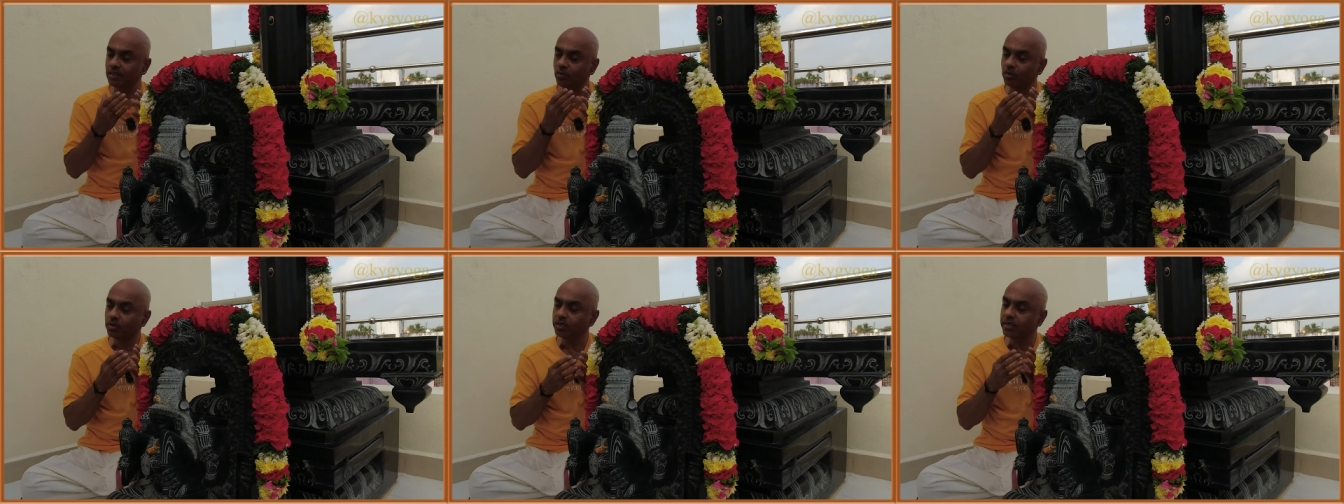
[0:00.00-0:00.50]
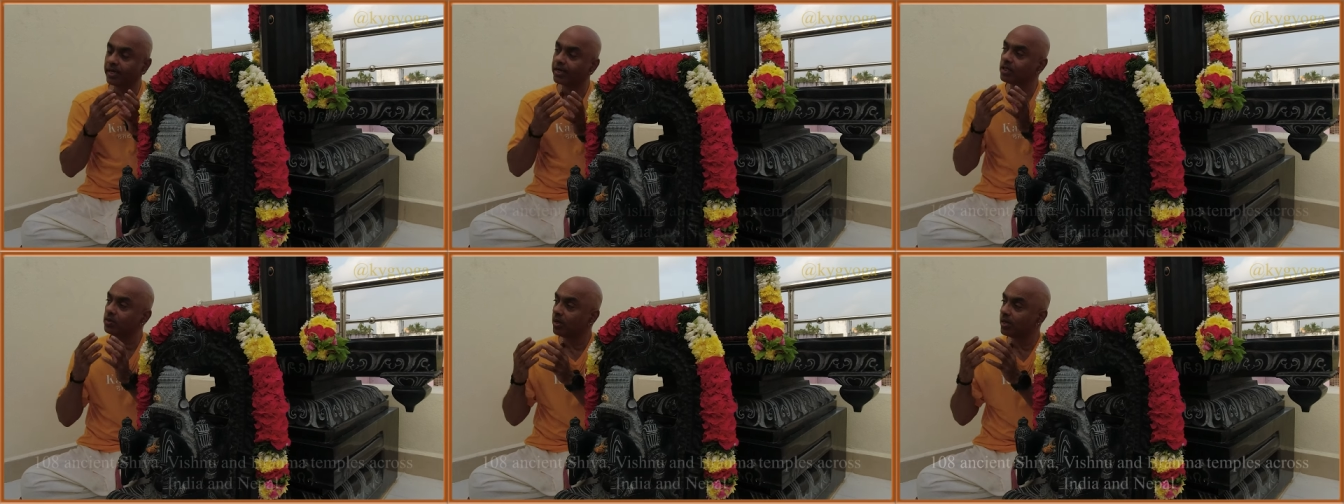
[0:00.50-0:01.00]
I want to take
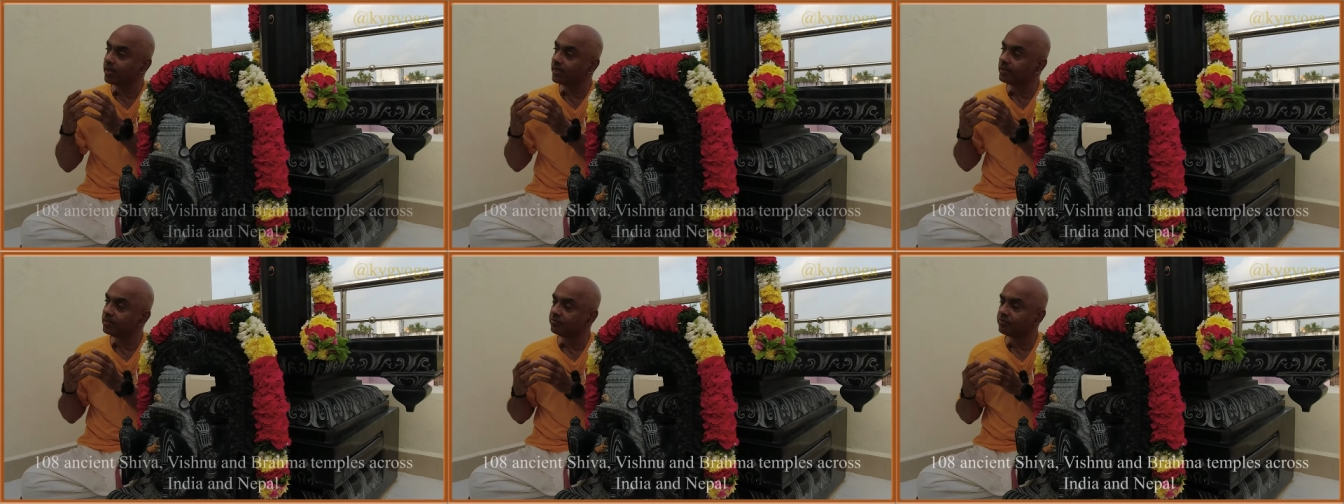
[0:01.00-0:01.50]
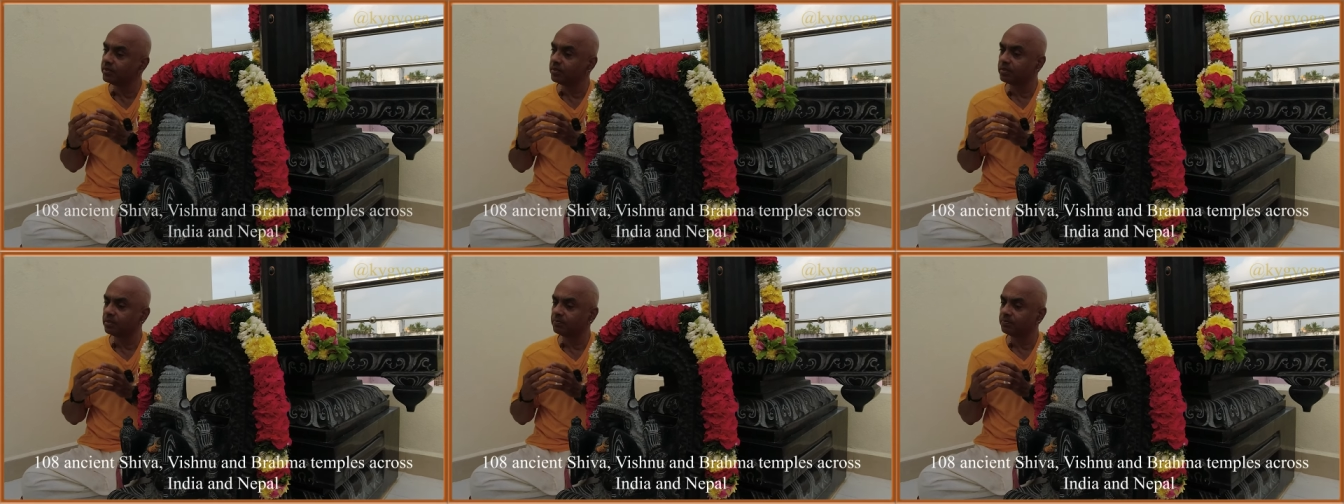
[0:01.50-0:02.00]
it to 100 different